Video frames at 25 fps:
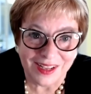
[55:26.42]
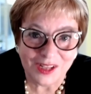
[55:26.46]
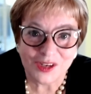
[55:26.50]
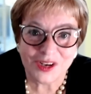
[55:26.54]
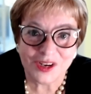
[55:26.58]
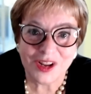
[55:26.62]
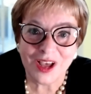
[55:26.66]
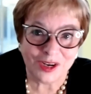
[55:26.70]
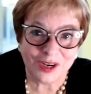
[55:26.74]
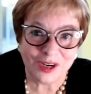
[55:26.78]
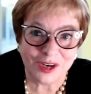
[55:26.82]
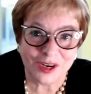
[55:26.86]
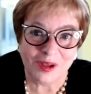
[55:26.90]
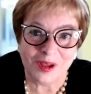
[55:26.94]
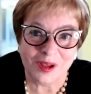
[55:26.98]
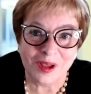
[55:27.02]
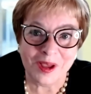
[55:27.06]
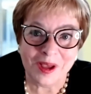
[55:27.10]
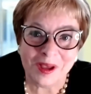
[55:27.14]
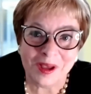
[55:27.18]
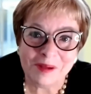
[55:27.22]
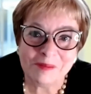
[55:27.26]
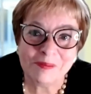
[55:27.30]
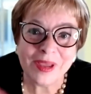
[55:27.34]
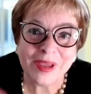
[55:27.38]
not
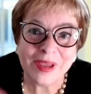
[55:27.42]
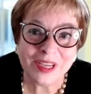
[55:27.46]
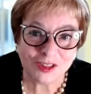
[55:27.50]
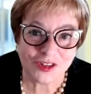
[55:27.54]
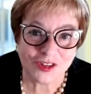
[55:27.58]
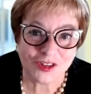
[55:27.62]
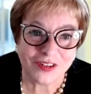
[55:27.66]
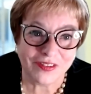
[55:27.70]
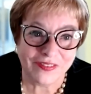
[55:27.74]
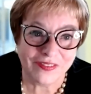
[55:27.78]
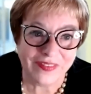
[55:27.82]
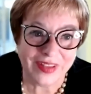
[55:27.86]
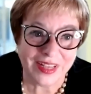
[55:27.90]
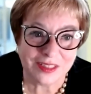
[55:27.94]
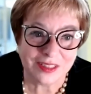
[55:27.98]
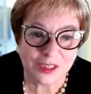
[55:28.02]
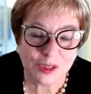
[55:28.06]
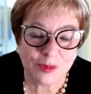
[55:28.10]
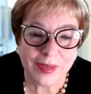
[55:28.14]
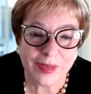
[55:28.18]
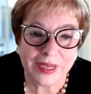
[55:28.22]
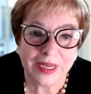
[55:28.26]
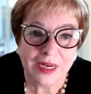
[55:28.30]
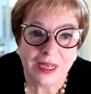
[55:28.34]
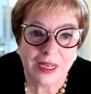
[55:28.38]
a major offense,
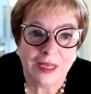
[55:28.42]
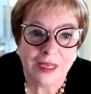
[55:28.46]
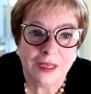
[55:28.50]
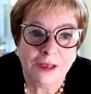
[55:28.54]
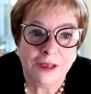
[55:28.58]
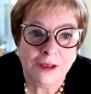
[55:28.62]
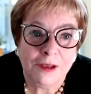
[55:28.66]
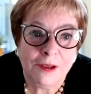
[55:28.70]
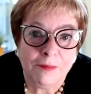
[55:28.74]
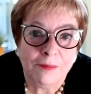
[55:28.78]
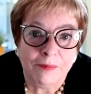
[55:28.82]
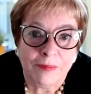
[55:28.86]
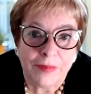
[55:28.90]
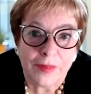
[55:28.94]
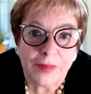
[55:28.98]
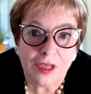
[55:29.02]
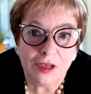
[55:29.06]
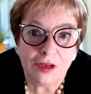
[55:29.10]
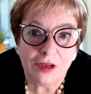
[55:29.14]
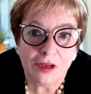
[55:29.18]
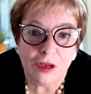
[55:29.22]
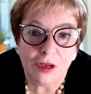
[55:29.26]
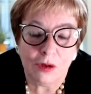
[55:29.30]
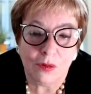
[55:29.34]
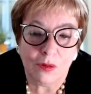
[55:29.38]
but,
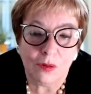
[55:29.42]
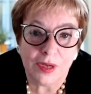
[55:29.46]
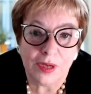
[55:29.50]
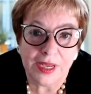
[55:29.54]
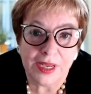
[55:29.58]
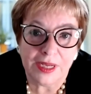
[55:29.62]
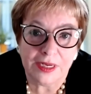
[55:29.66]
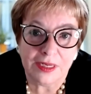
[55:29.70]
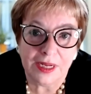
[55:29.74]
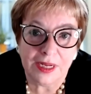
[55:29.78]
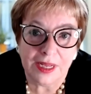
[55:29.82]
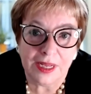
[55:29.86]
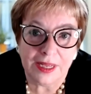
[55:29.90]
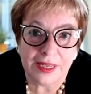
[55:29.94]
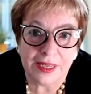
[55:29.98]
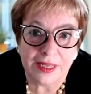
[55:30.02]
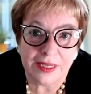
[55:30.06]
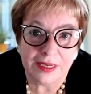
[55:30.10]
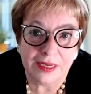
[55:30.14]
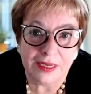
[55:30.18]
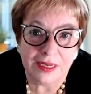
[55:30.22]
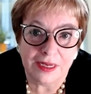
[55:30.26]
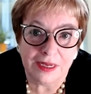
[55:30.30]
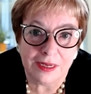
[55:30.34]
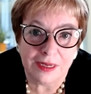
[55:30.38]
you know,
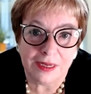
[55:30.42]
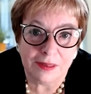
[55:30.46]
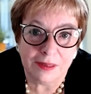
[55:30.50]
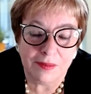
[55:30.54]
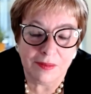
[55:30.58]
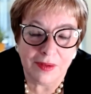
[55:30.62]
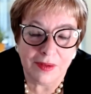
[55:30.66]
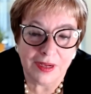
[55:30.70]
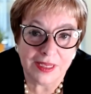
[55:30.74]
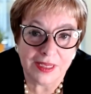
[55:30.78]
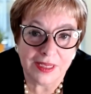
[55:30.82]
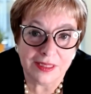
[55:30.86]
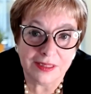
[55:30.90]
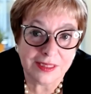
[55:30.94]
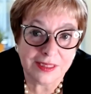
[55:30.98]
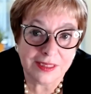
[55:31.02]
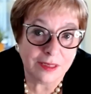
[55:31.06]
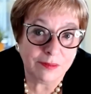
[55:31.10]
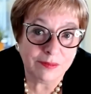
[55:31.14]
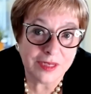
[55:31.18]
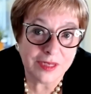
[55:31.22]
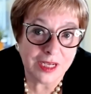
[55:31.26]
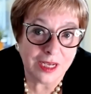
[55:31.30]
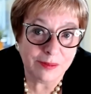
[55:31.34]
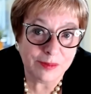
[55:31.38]
and
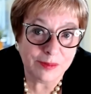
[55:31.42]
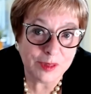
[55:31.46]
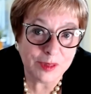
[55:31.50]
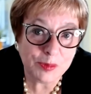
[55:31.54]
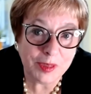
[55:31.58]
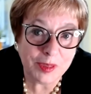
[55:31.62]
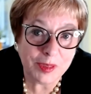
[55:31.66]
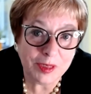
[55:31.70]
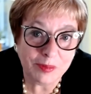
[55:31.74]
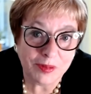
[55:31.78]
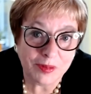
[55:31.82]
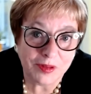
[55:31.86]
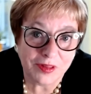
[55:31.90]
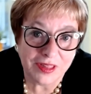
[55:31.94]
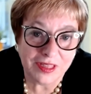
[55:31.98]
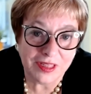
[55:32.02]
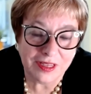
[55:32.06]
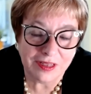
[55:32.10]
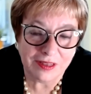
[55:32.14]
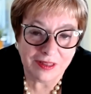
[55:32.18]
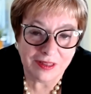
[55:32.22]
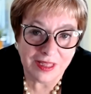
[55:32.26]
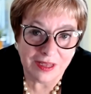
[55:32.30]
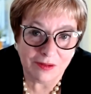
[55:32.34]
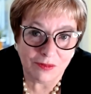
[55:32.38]
sometimes people
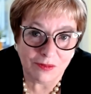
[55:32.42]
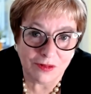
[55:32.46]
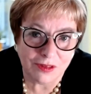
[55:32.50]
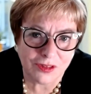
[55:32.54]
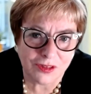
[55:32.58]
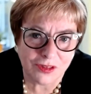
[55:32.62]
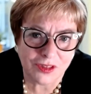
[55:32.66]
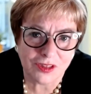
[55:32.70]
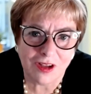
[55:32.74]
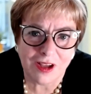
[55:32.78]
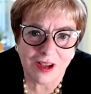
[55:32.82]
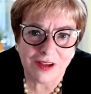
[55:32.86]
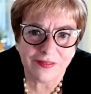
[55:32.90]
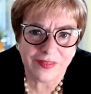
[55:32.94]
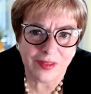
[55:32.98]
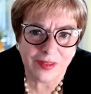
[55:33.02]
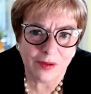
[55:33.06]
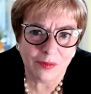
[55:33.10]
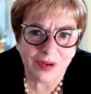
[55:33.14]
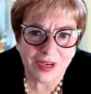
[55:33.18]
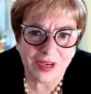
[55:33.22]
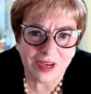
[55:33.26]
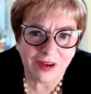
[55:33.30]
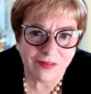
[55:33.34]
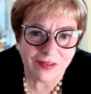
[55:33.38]
think that we're soft, that
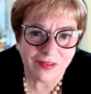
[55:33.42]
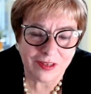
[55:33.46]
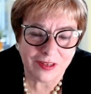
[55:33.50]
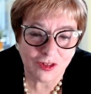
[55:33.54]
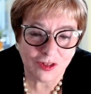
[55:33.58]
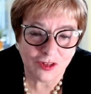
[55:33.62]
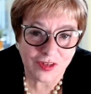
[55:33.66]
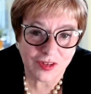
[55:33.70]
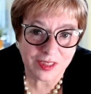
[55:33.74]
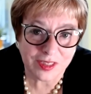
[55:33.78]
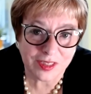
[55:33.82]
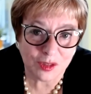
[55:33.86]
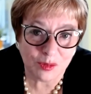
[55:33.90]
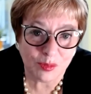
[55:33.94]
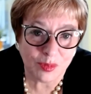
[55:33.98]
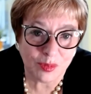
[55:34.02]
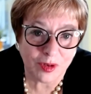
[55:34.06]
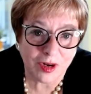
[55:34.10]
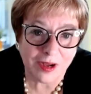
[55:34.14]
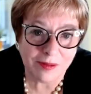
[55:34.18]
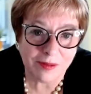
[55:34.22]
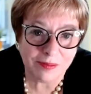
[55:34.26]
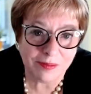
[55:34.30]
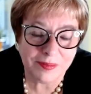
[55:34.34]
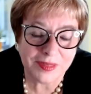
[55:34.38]
we never address the
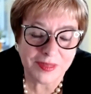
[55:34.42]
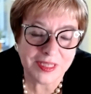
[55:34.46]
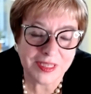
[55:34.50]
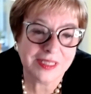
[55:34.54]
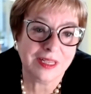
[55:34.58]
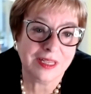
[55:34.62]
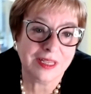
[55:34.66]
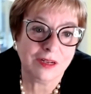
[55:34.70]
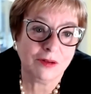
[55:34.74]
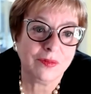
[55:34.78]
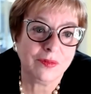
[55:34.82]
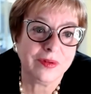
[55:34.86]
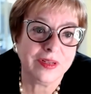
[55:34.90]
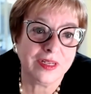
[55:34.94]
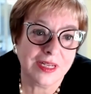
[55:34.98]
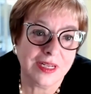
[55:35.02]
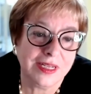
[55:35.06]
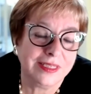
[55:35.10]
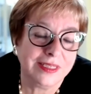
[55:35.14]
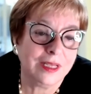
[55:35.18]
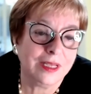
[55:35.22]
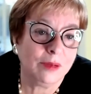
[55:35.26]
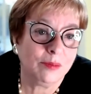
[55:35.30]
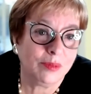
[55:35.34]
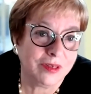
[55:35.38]
problem, because they don't
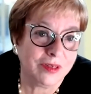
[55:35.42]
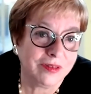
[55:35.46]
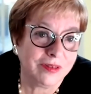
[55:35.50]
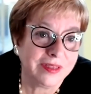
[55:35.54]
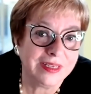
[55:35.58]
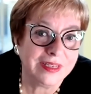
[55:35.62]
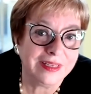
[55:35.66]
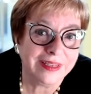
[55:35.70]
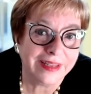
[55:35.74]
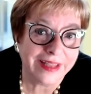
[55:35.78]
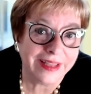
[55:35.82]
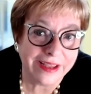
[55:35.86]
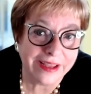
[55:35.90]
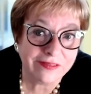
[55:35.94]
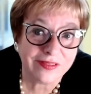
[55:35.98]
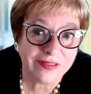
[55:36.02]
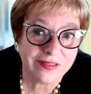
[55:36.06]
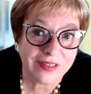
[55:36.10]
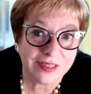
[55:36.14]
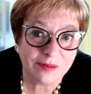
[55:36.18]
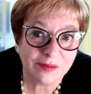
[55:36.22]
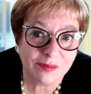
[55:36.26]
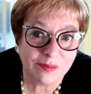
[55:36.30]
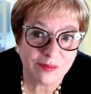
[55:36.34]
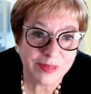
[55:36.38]
realize that person
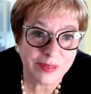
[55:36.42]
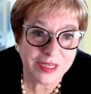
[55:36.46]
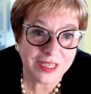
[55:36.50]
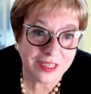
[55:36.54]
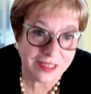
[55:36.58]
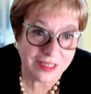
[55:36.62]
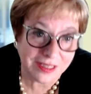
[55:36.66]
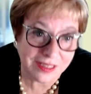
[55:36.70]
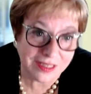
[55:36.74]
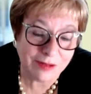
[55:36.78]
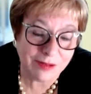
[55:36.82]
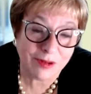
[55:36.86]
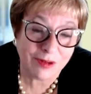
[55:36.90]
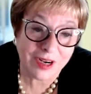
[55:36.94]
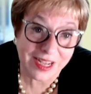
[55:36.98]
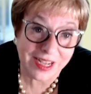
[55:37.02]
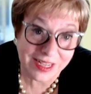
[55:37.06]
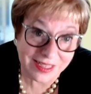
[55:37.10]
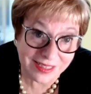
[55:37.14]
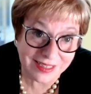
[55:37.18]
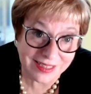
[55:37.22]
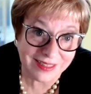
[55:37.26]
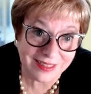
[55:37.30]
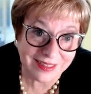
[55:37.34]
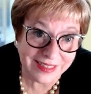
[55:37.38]
left because they were
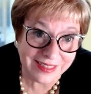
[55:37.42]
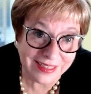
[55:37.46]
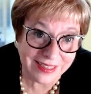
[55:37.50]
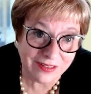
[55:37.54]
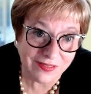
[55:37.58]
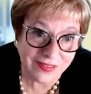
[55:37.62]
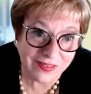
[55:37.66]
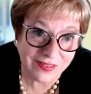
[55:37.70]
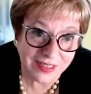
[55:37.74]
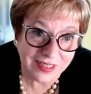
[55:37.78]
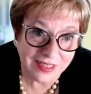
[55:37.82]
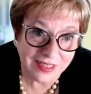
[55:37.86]
asked to leave.